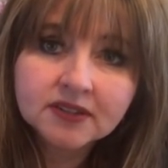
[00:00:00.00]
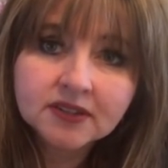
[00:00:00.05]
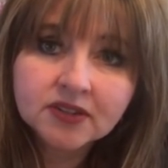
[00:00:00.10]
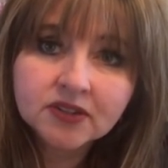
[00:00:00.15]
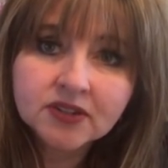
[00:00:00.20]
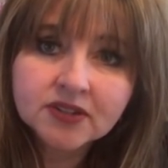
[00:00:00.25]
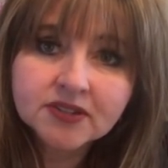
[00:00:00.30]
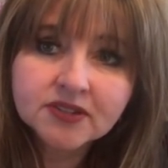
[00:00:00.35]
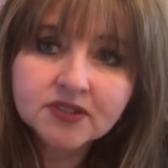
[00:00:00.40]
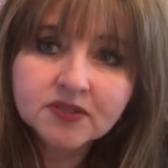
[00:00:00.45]

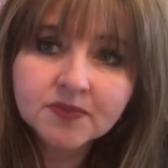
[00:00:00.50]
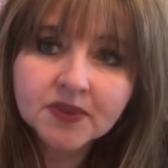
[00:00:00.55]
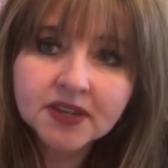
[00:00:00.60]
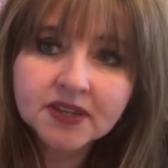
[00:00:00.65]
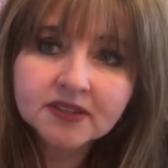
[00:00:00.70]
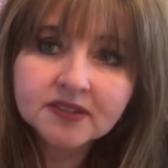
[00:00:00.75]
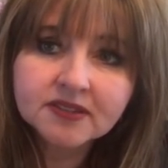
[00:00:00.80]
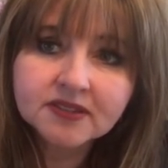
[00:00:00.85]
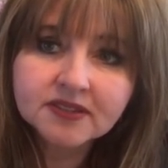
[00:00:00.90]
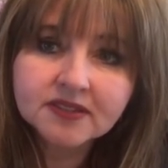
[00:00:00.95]

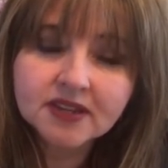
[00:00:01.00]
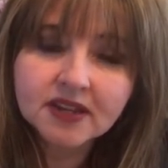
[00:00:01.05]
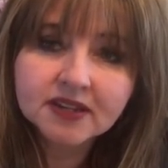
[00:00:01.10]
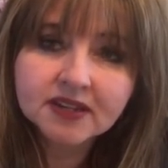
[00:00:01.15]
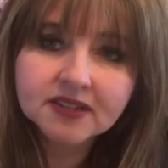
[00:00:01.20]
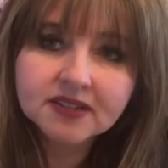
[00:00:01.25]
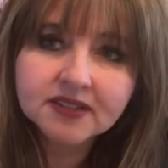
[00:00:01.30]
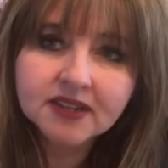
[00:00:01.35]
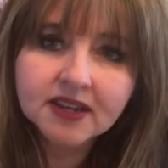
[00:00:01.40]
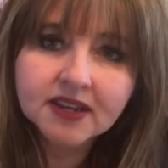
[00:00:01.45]
Christmas,
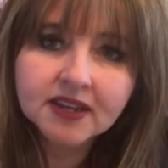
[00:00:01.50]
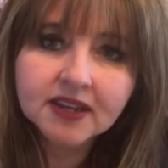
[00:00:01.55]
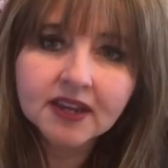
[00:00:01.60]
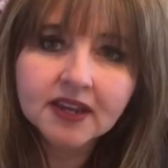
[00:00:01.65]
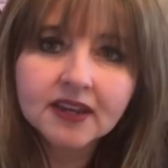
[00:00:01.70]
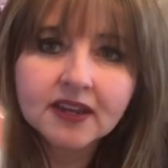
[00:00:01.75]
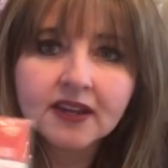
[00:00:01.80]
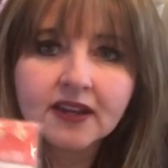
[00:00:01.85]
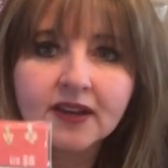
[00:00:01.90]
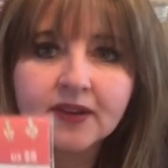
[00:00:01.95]
and it's like
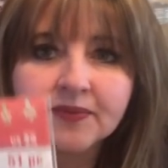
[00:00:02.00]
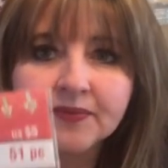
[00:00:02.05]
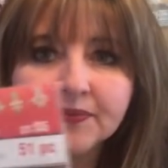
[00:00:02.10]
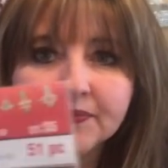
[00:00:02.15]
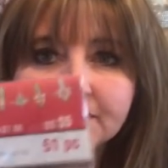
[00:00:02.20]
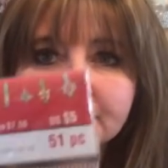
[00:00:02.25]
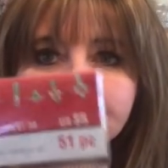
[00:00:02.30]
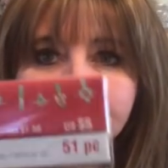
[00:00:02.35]
a,